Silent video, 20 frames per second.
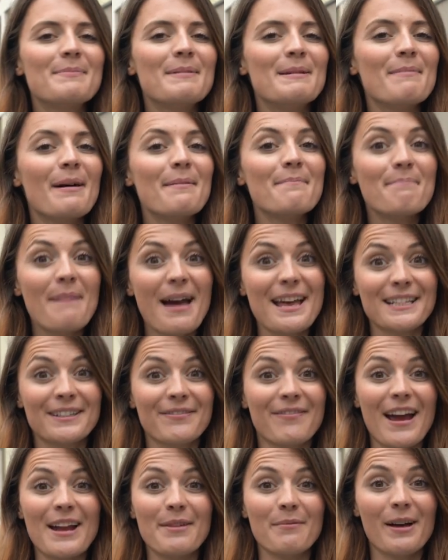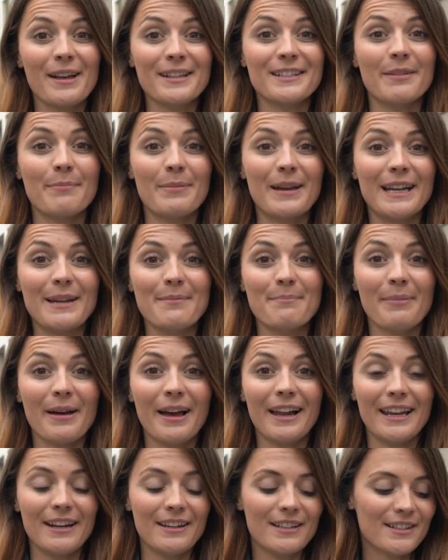has been my best friend whilst I've been in
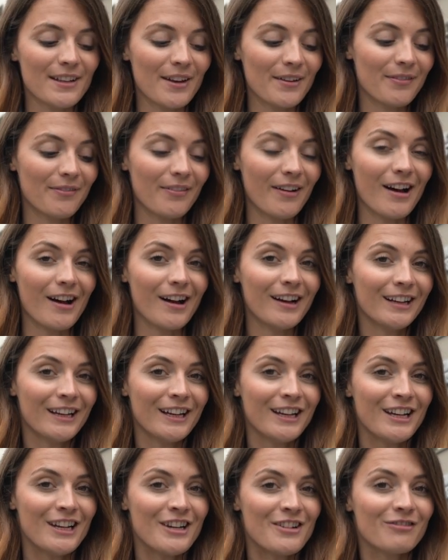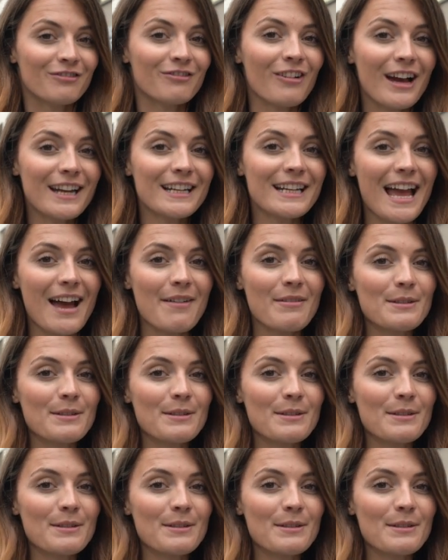Berlin so far. Right now